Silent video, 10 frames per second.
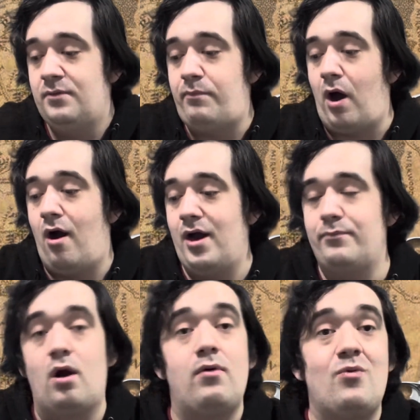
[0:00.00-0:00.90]
barring
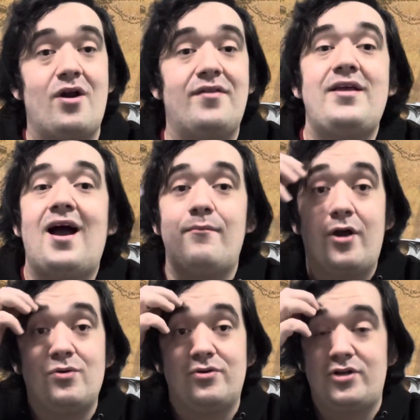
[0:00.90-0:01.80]
probably one of the
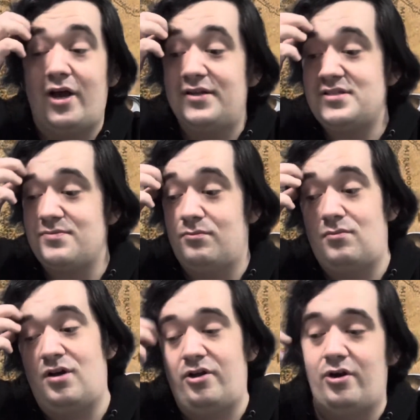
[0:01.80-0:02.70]
Mirkwood Knights,
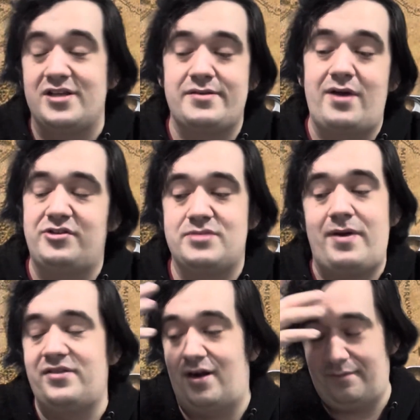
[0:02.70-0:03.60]
who knows, I might just
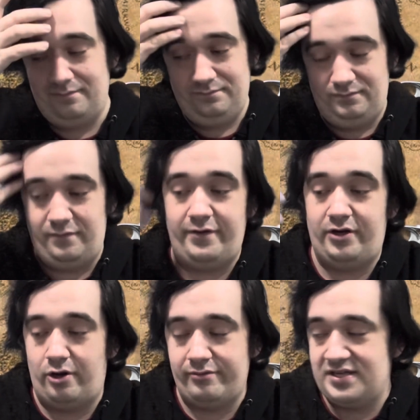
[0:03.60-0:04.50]
paint that up for
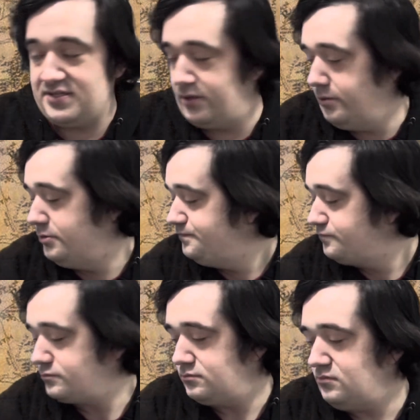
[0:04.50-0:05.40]
no reason at all,
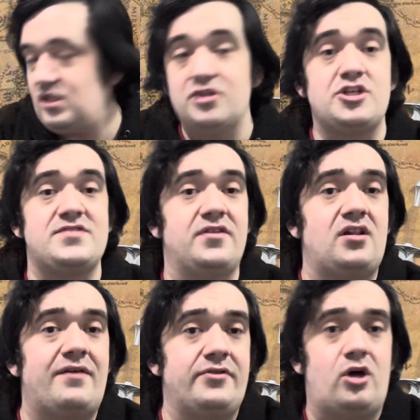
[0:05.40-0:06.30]
just for the
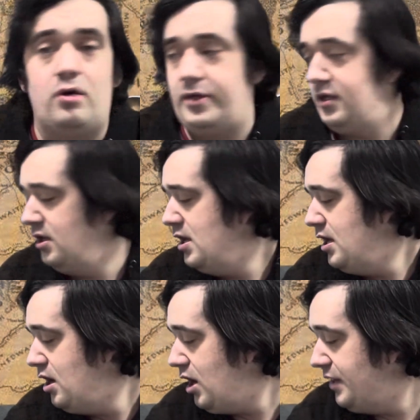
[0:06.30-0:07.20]
love of the hobby.
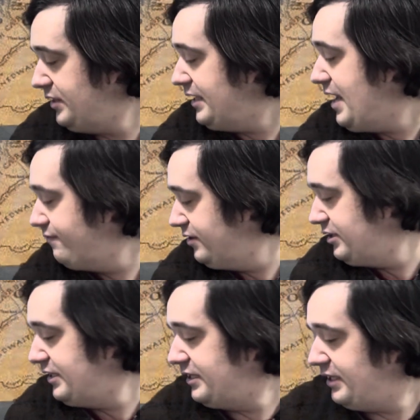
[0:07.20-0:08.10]
I think
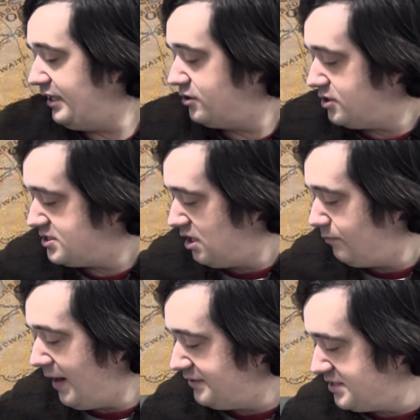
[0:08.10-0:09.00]
everything in here, because I'll
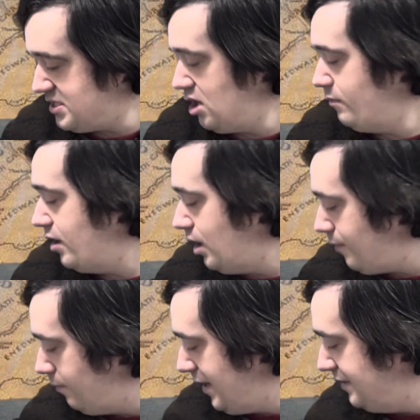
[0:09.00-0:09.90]
paint the Saruman up,
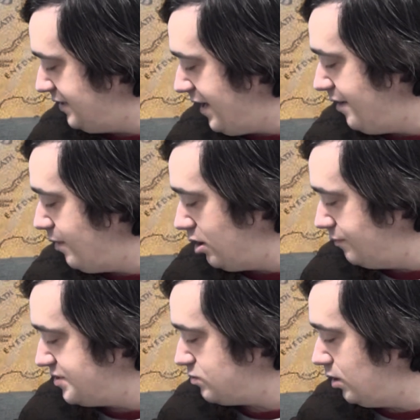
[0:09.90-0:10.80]
I'll paint the Aemir
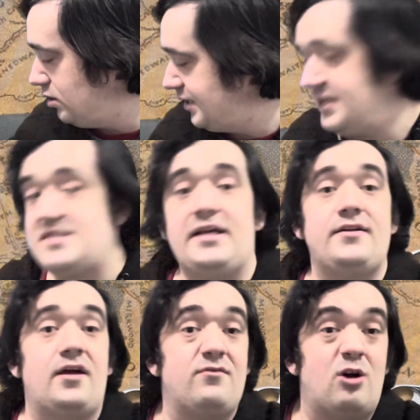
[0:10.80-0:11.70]
up as well, like I said,
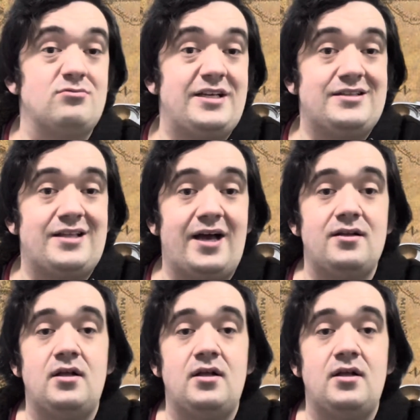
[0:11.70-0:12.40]
I'll need that.